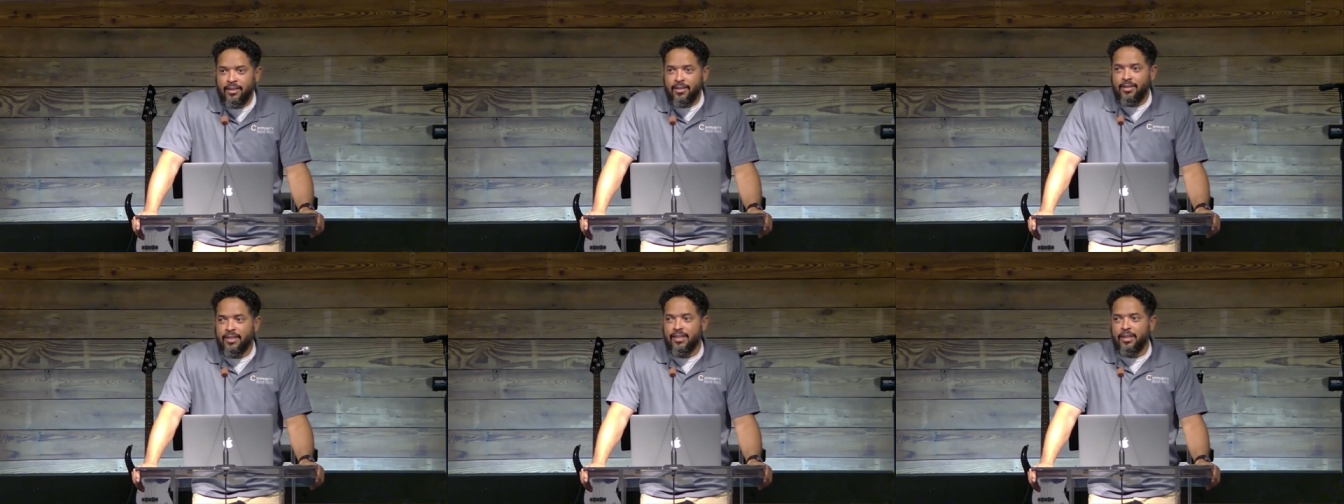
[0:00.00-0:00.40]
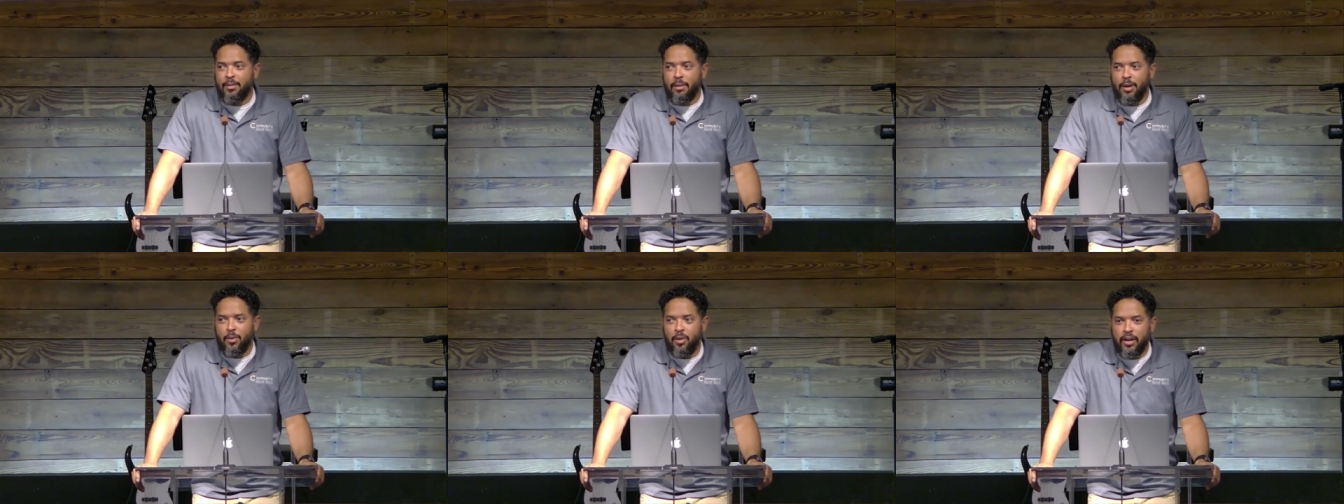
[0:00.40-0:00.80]
Does
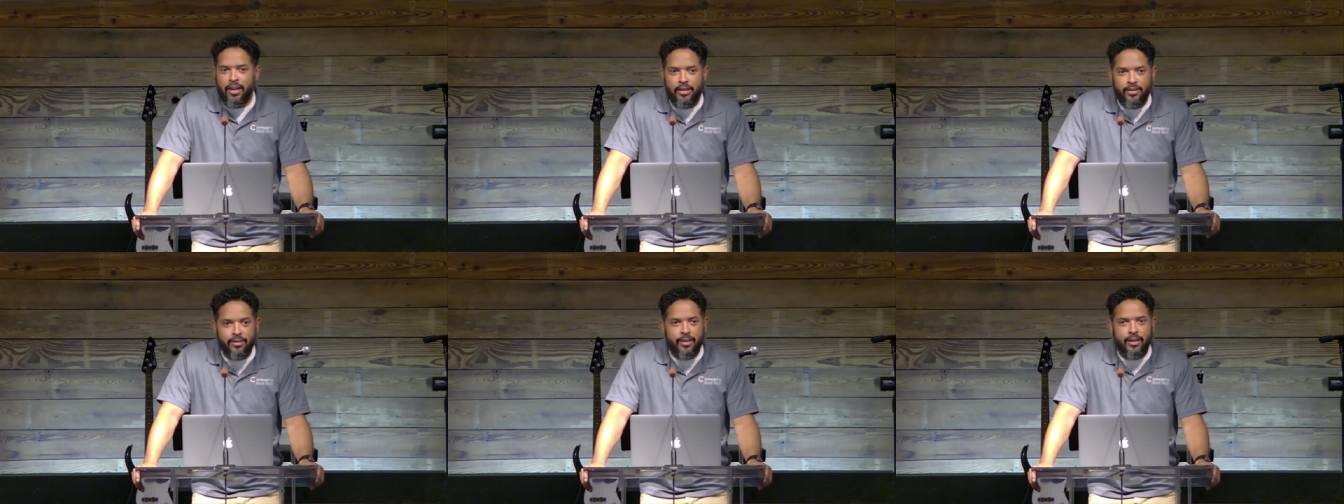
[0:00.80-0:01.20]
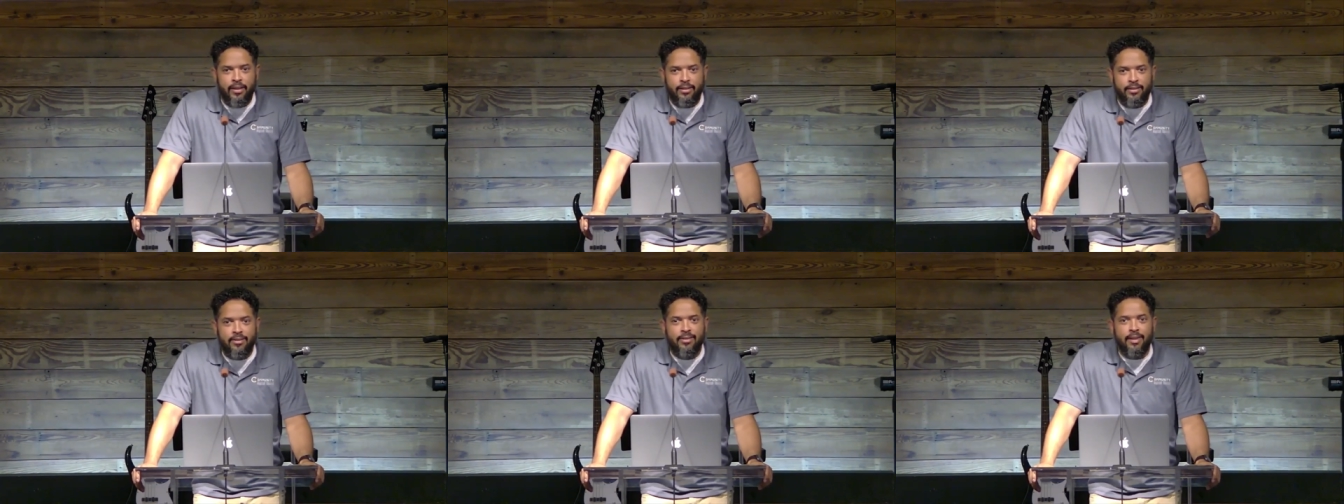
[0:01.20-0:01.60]
anybody want to answer that?
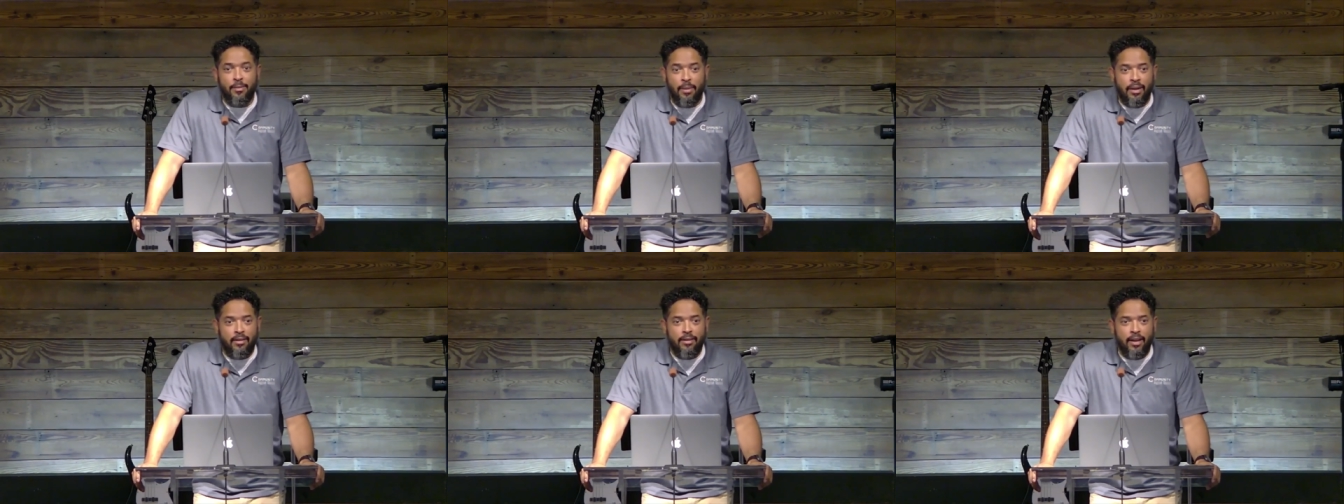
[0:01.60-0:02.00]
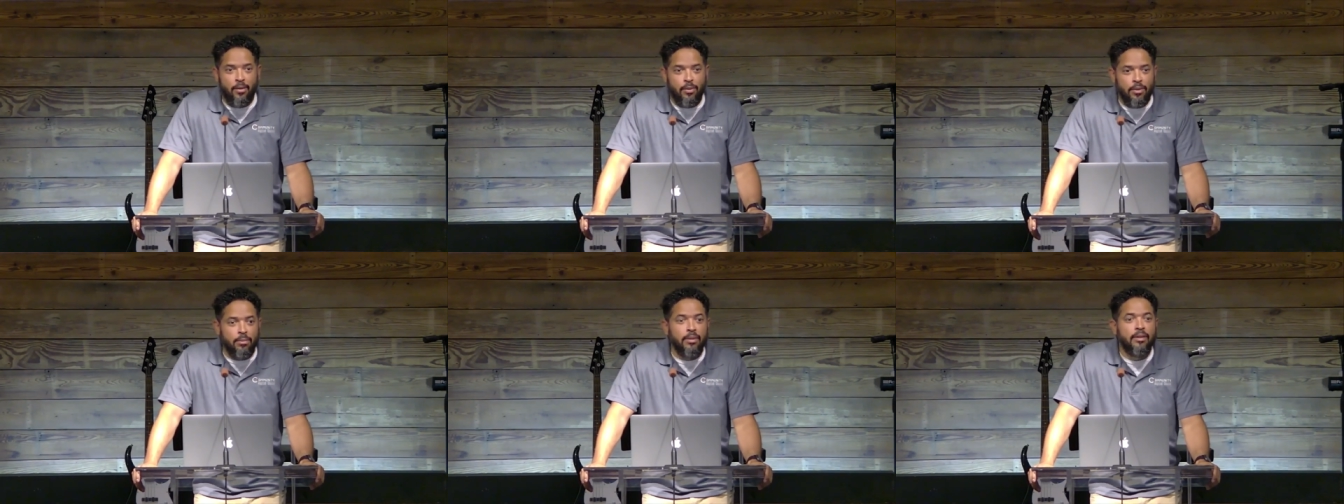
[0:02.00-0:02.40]
I mean, I, I
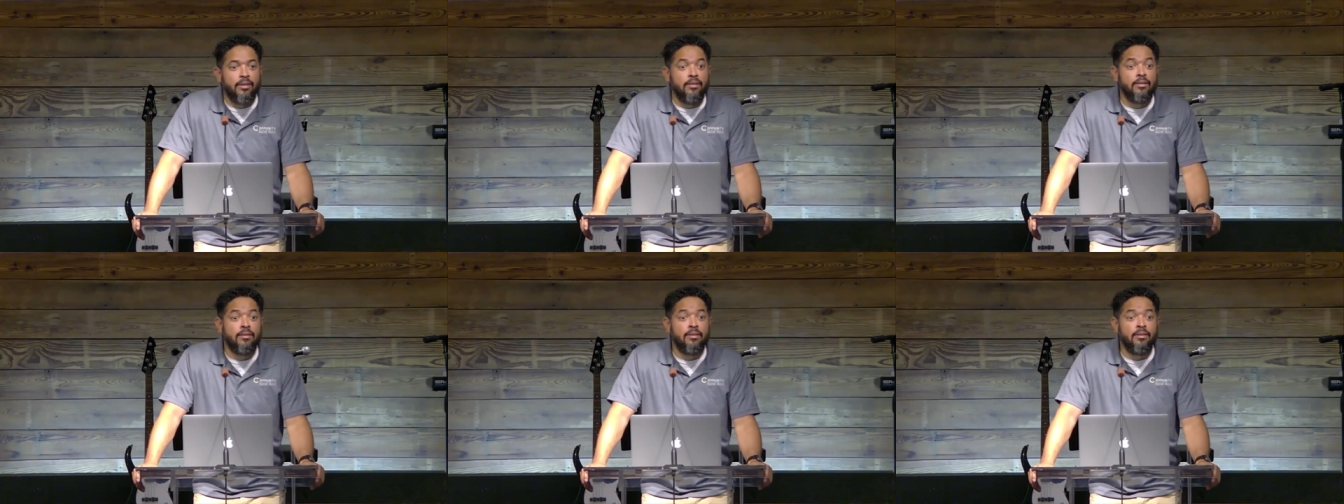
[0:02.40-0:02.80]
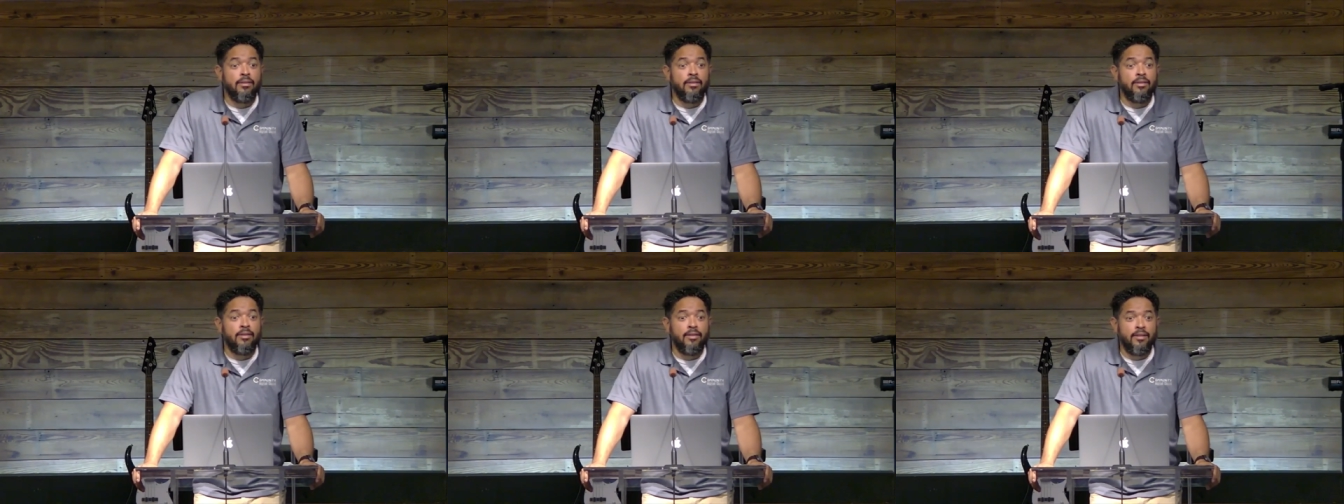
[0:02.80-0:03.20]
will, but
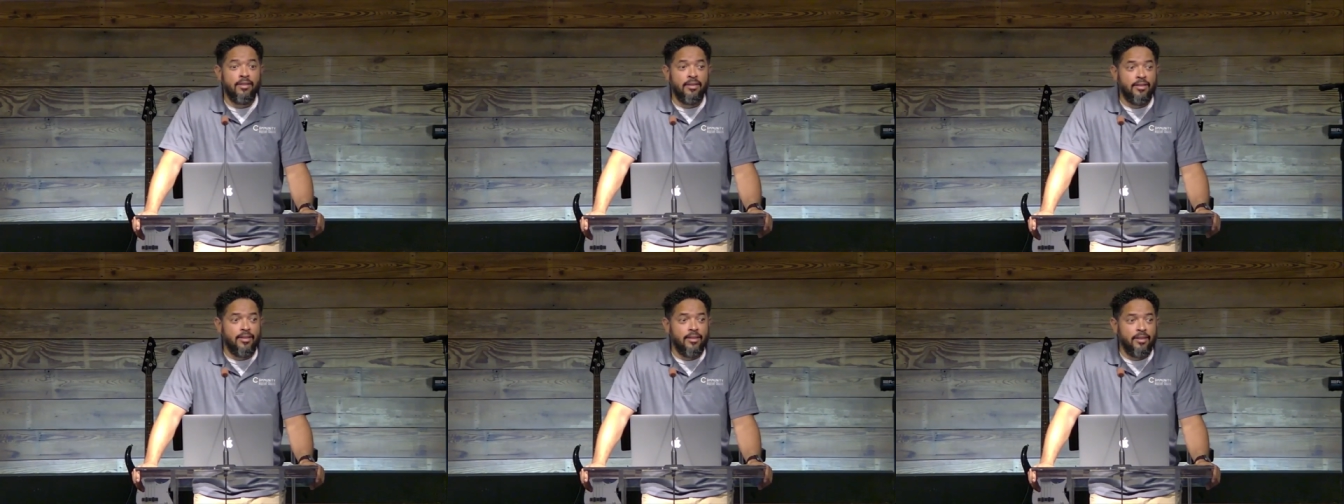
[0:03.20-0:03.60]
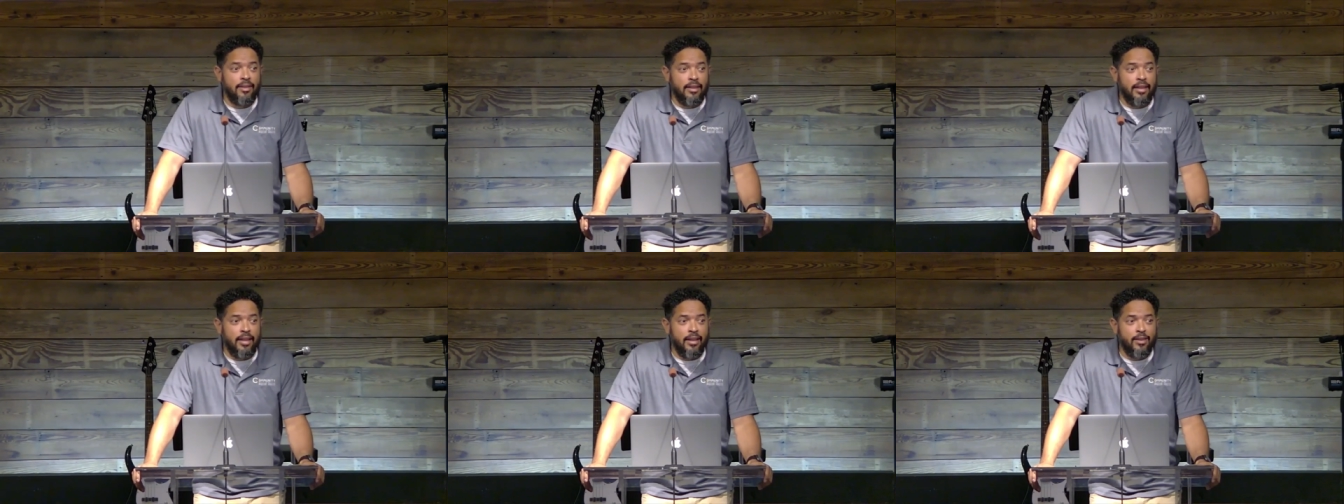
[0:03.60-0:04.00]

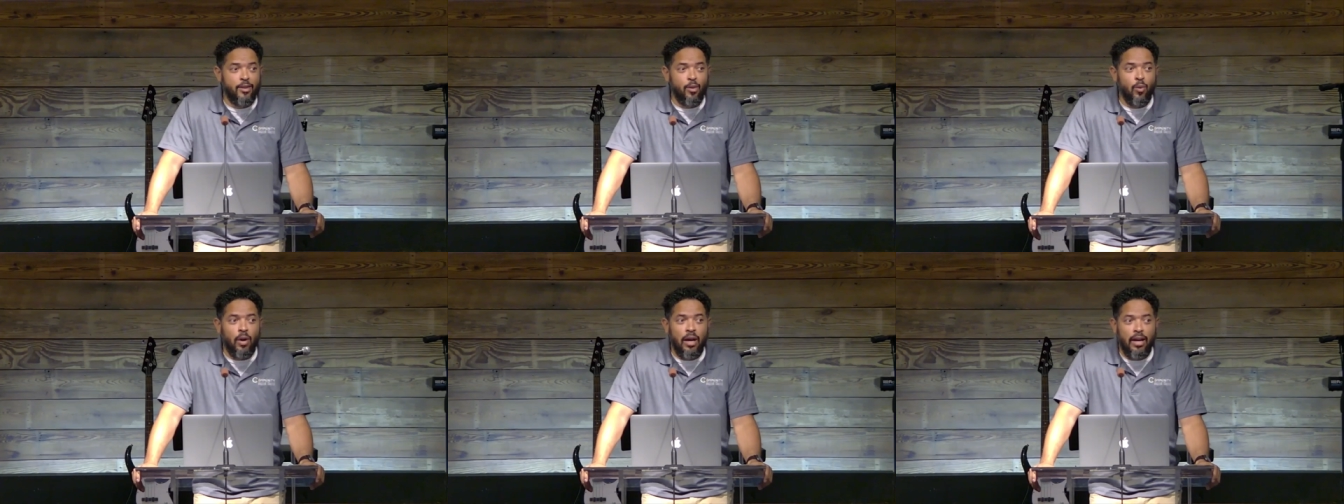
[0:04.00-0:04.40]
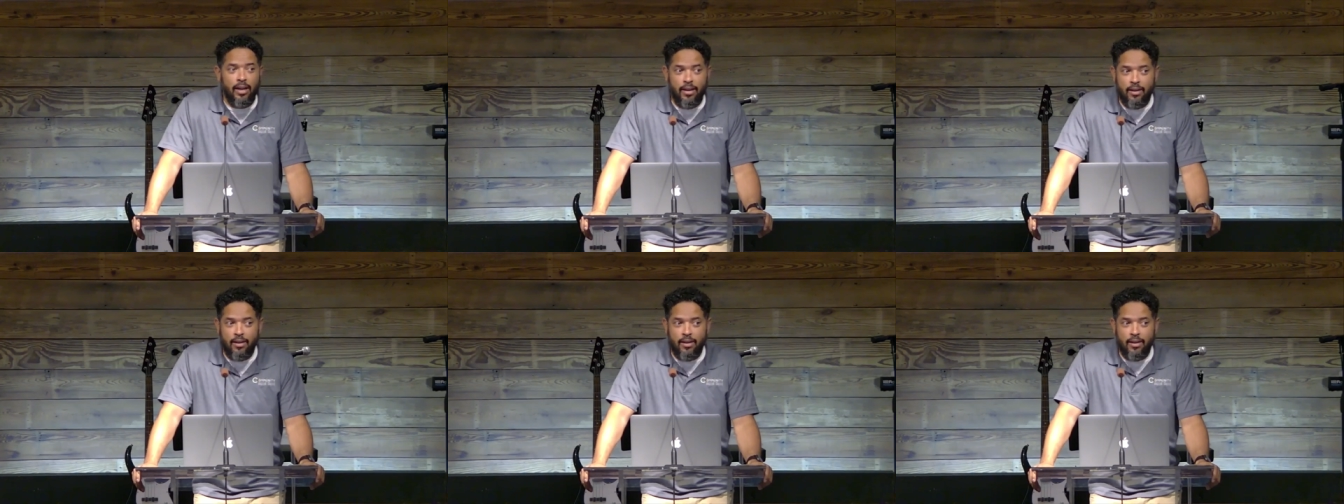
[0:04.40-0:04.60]
yes. yes. Why?